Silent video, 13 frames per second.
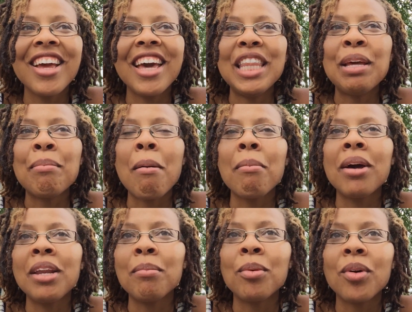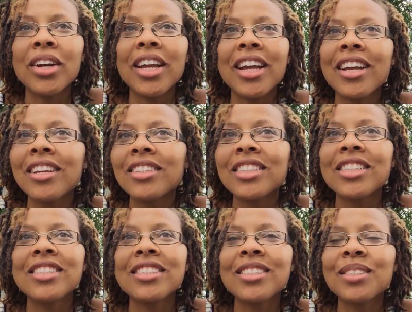And then by Monday morning,
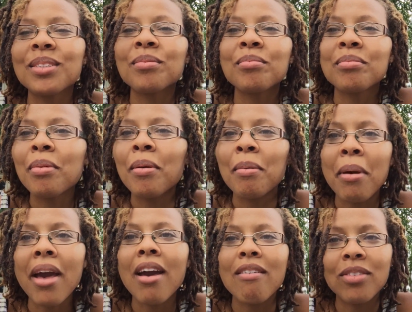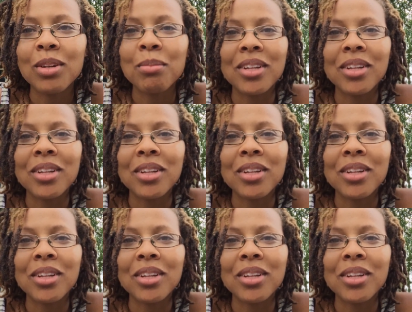just pad full of